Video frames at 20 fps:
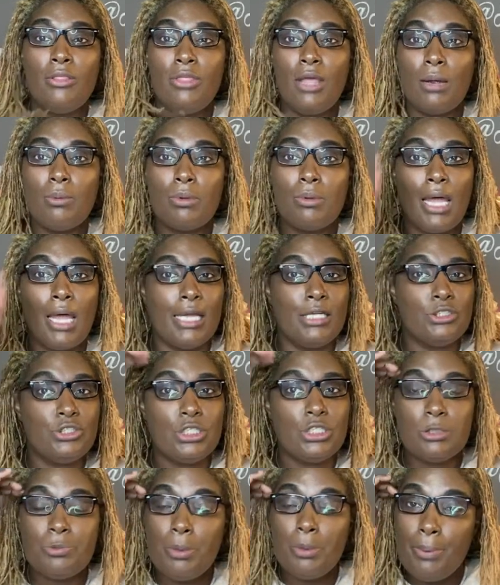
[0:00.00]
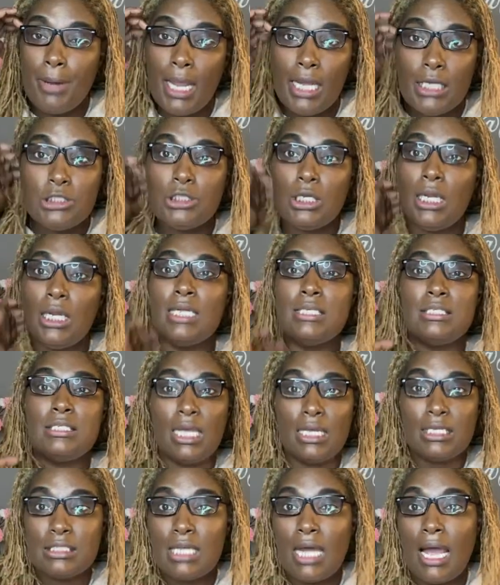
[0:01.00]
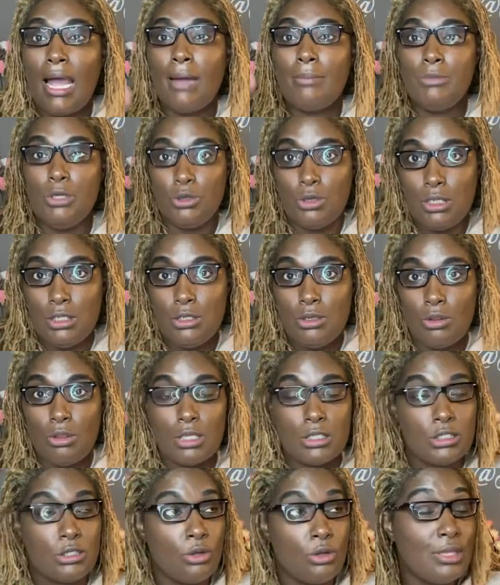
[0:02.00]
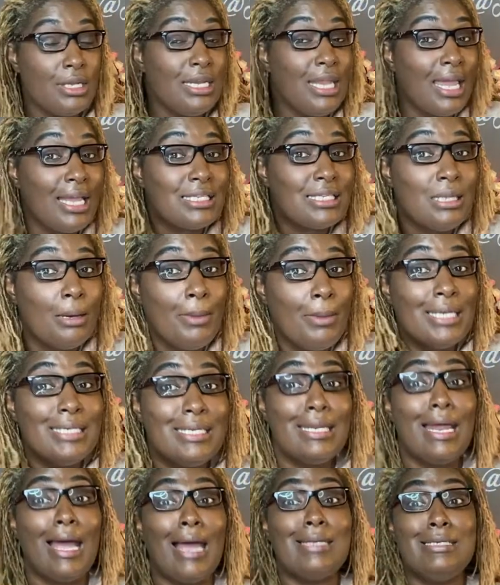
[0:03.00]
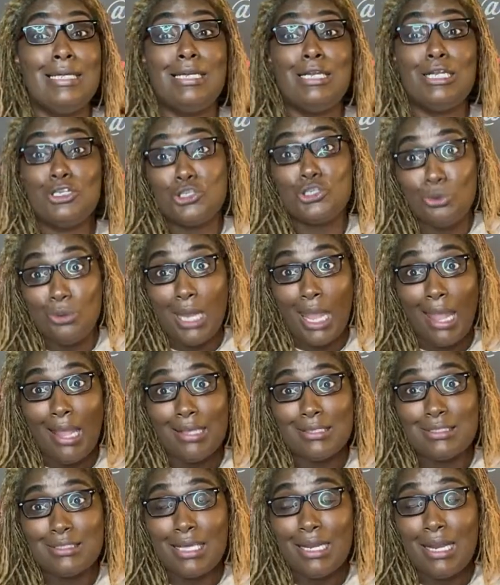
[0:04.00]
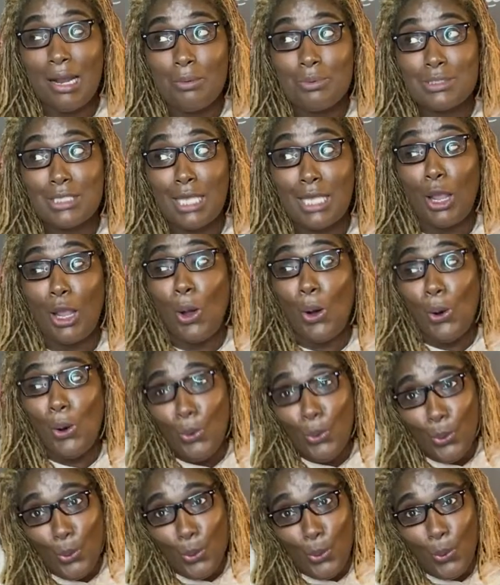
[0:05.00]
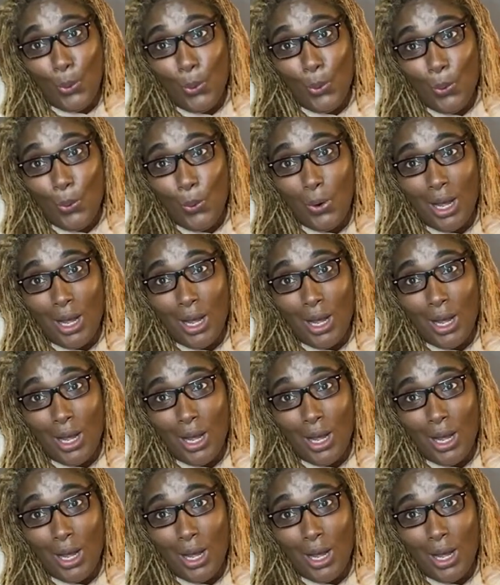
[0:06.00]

They were like, just be patient. It takes time. You can do this. So the next time I did it in 2 days. And I was like, oh,